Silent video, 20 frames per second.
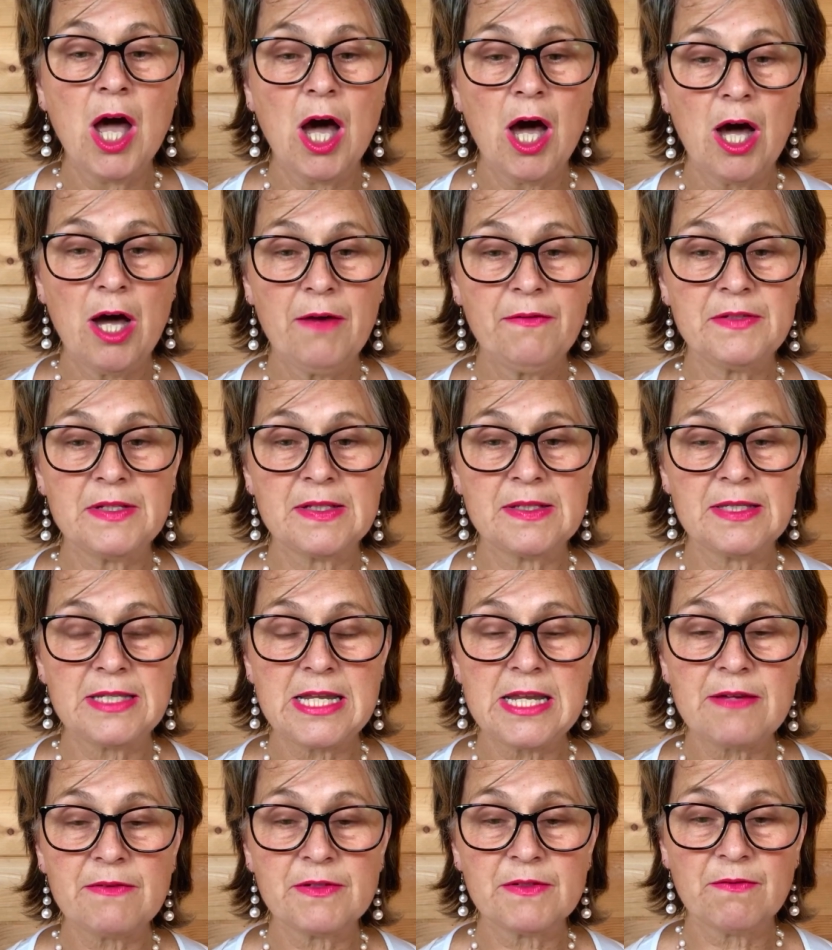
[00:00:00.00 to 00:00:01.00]
after
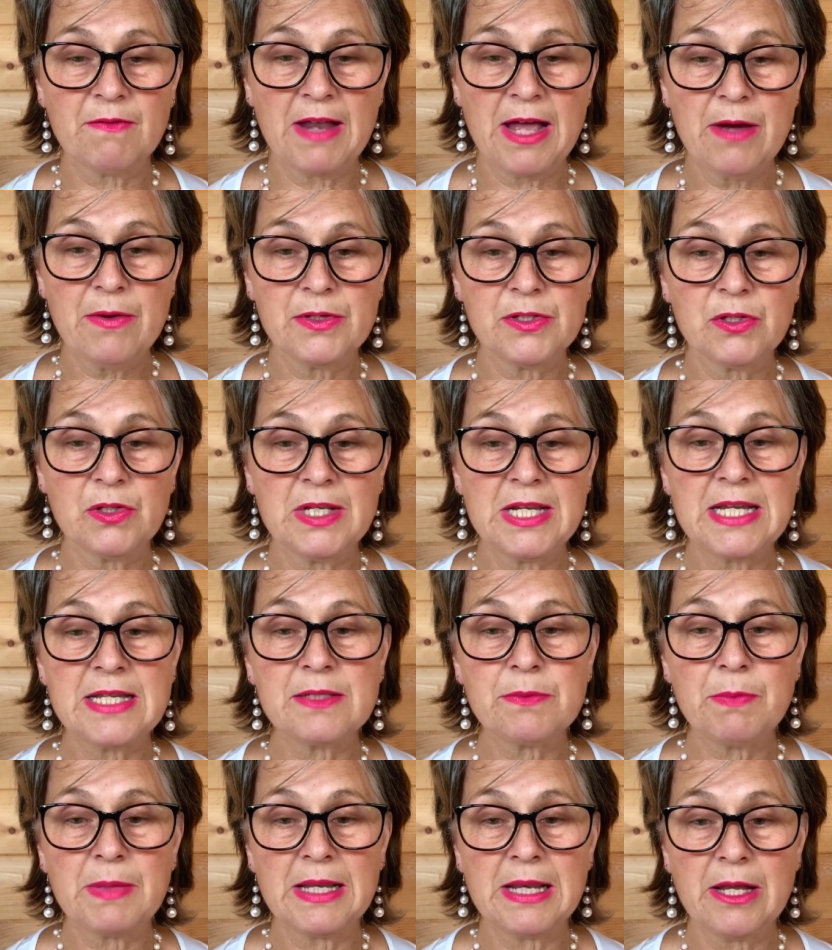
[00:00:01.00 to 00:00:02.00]
Steve's flowers on his
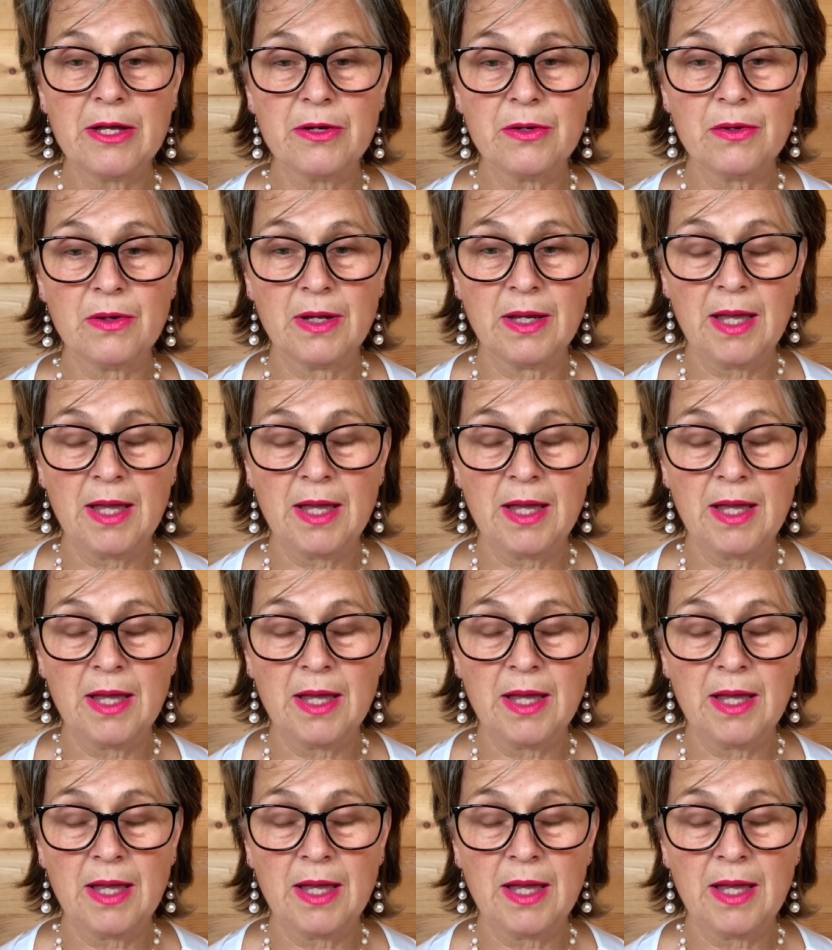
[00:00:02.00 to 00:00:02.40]
pillow,